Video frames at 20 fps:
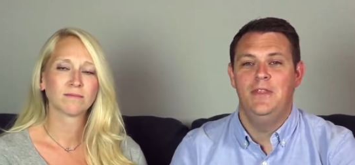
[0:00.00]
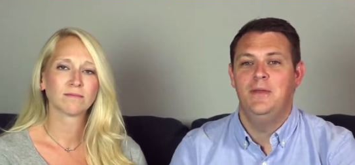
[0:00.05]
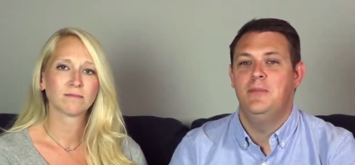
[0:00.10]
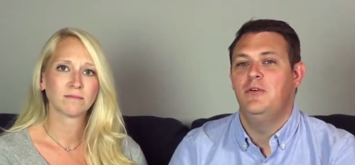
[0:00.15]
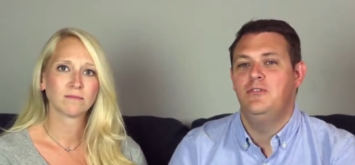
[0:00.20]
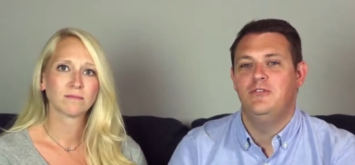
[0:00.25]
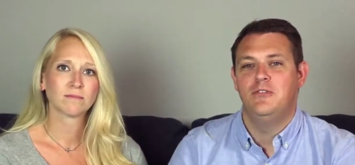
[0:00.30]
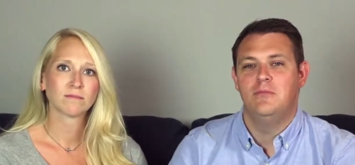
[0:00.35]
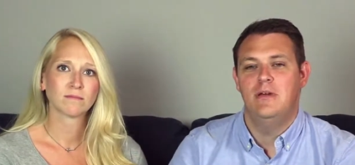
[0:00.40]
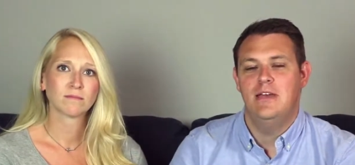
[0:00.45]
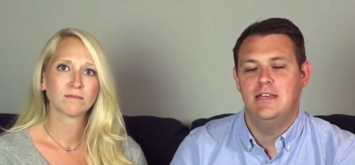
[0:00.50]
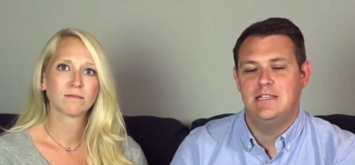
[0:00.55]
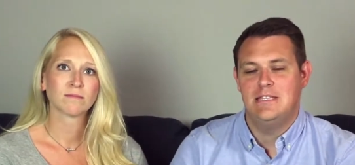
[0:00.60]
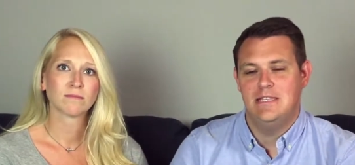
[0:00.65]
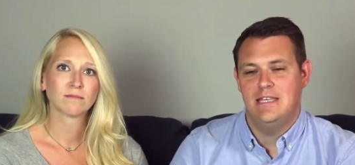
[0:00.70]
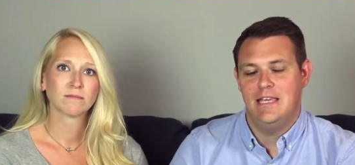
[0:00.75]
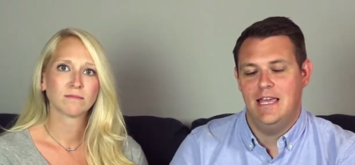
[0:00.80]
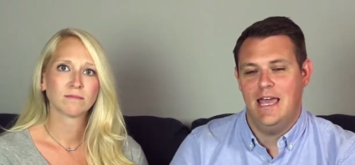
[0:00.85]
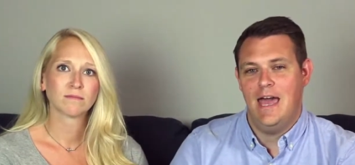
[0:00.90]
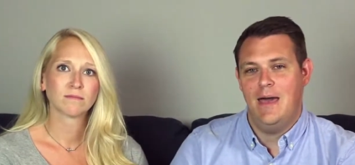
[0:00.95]
Speaker 1: And the most
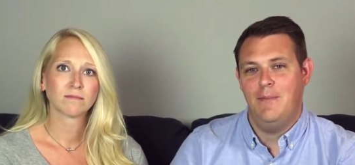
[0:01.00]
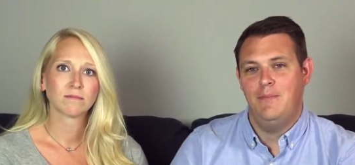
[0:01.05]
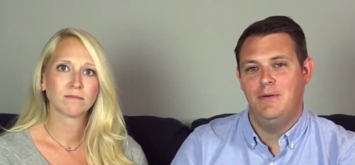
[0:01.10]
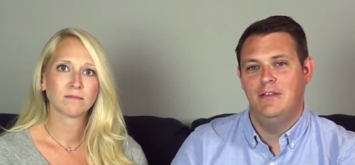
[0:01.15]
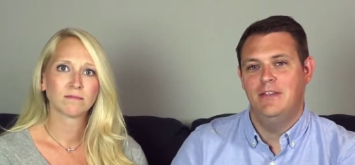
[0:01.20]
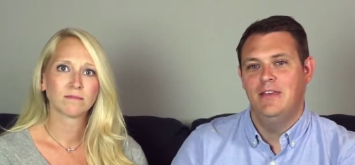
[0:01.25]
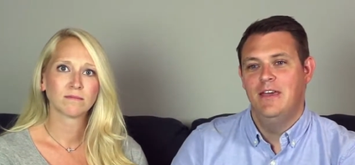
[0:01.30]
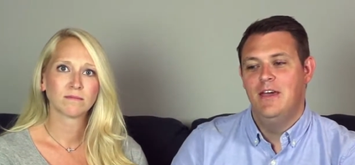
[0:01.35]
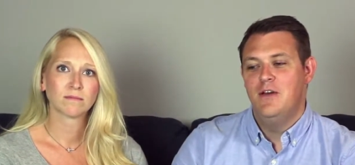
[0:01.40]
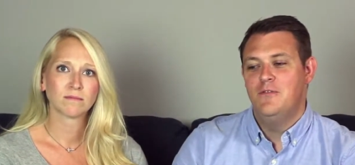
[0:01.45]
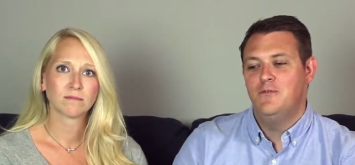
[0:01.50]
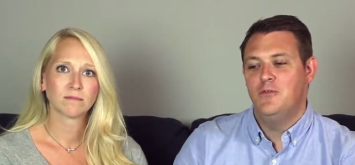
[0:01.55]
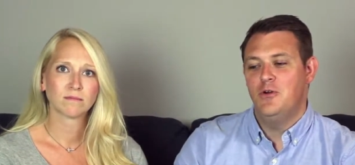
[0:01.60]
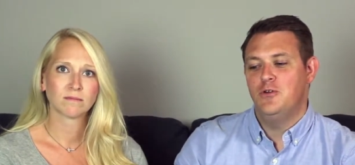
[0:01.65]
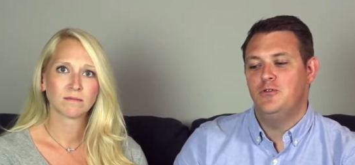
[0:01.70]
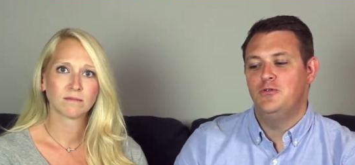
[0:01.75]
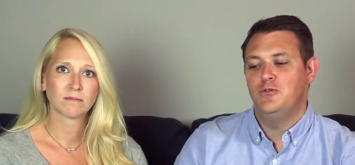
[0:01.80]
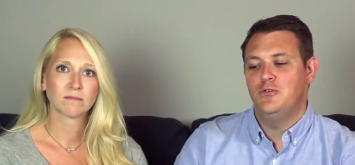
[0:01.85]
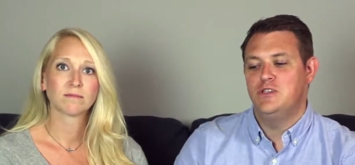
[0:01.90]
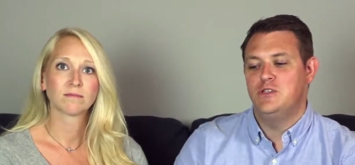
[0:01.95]
amazing thing happened.
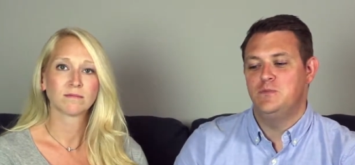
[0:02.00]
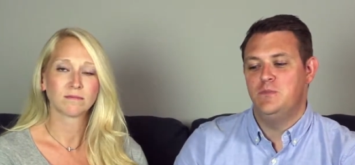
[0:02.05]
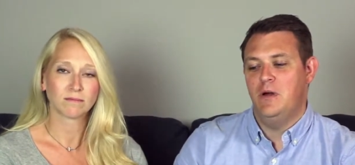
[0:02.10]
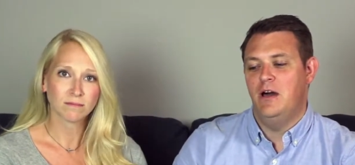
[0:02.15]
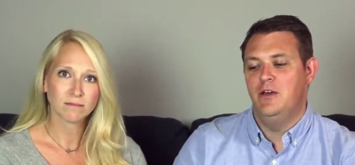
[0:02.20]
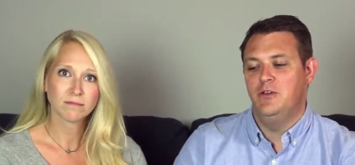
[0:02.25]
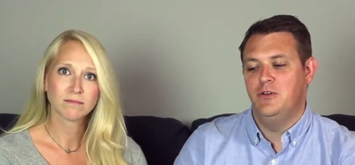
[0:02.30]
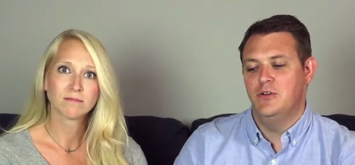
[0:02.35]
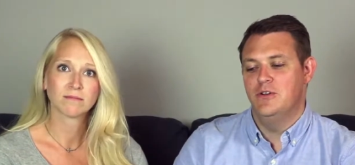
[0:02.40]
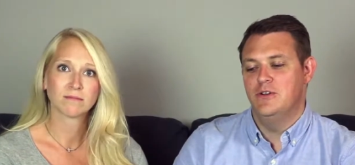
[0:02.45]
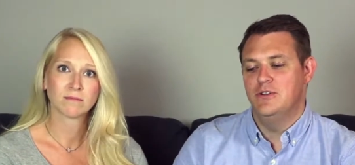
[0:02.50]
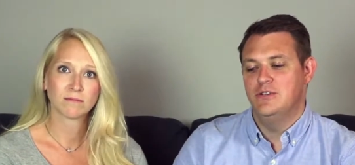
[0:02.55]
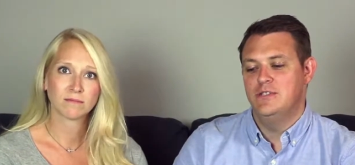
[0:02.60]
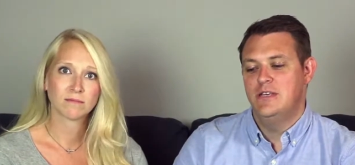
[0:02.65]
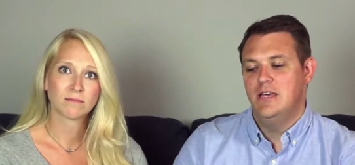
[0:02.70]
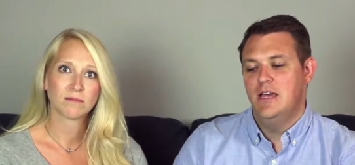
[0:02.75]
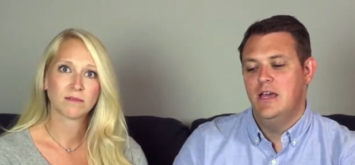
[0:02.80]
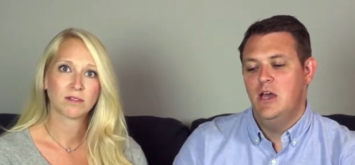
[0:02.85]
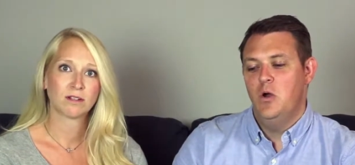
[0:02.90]
First responders